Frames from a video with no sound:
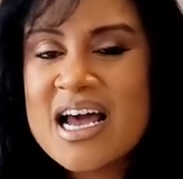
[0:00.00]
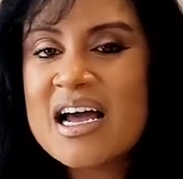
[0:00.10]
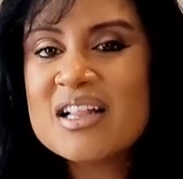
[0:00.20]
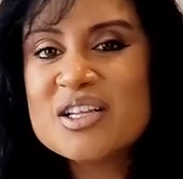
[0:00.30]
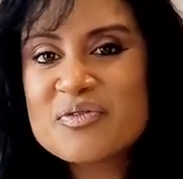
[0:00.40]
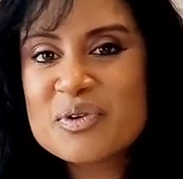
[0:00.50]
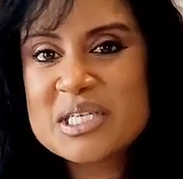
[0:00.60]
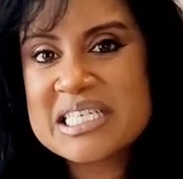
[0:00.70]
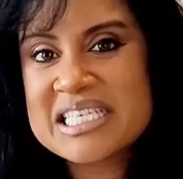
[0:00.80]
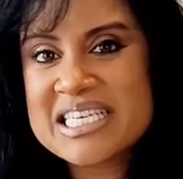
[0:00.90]
I look
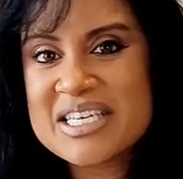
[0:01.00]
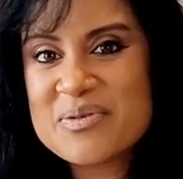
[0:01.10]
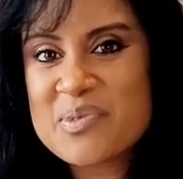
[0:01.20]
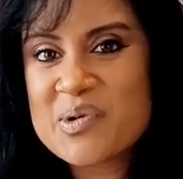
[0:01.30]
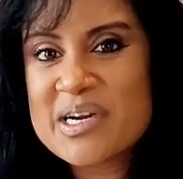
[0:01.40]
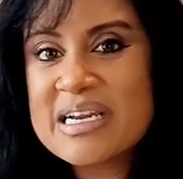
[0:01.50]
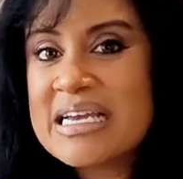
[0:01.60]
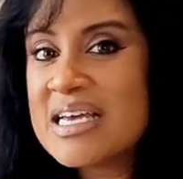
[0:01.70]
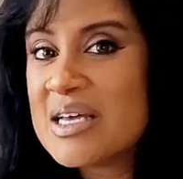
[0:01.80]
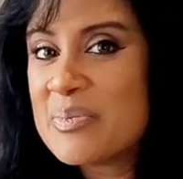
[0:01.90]
forward to seeing you more
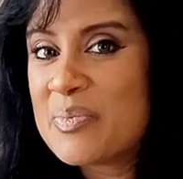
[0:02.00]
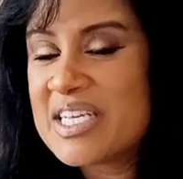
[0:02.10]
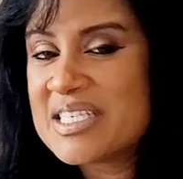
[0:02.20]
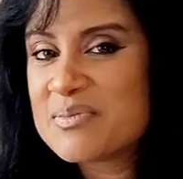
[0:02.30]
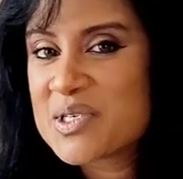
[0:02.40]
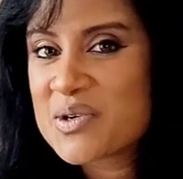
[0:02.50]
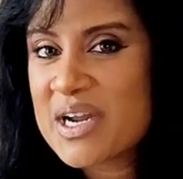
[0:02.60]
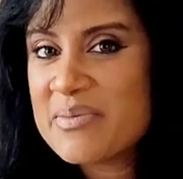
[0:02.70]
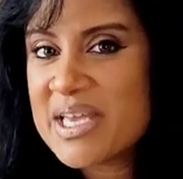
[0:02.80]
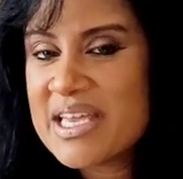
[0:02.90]
by
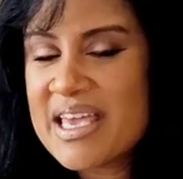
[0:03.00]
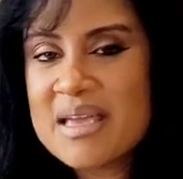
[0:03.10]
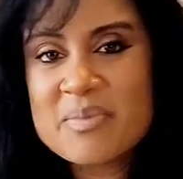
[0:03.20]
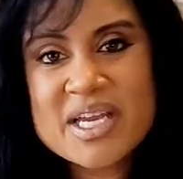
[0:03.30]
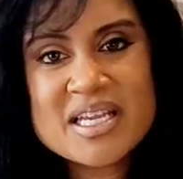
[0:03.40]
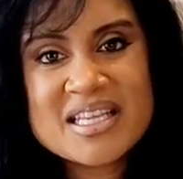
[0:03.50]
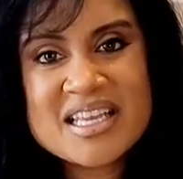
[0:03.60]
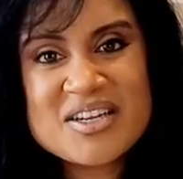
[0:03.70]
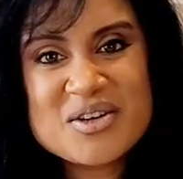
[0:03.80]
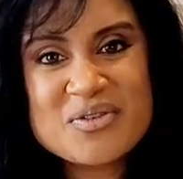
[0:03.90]
subscribing, and by hitting
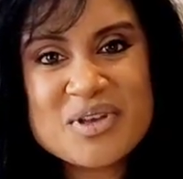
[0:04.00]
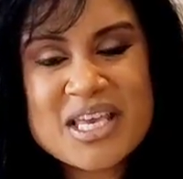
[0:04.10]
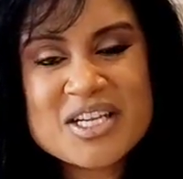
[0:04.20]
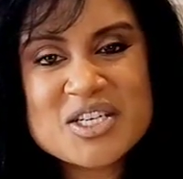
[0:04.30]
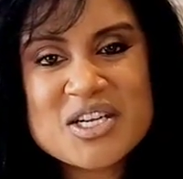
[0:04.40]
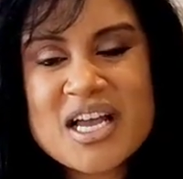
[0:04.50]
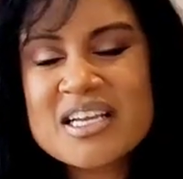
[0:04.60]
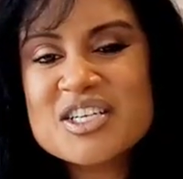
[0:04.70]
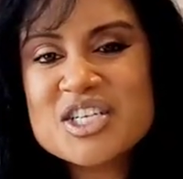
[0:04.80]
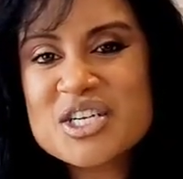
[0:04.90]
that notification. I
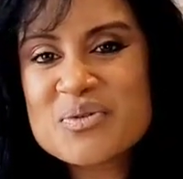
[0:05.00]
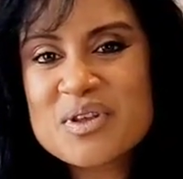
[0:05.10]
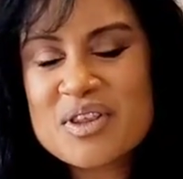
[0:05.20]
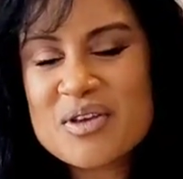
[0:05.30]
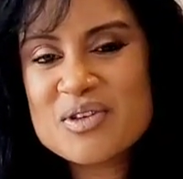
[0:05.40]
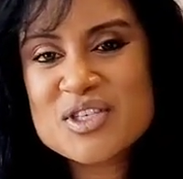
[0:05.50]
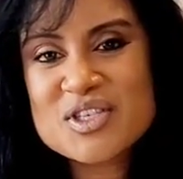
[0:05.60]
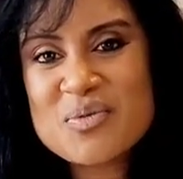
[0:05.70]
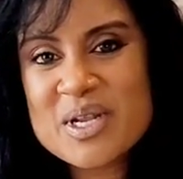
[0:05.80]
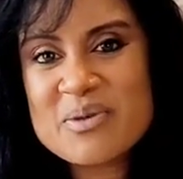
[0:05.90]
can share with you
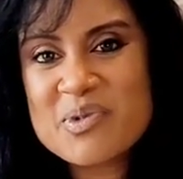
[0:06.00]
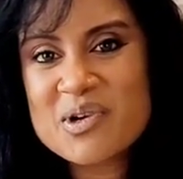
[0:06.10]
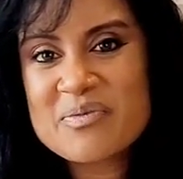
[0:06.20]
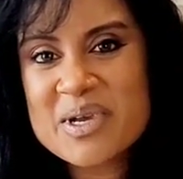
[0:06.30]
so many more of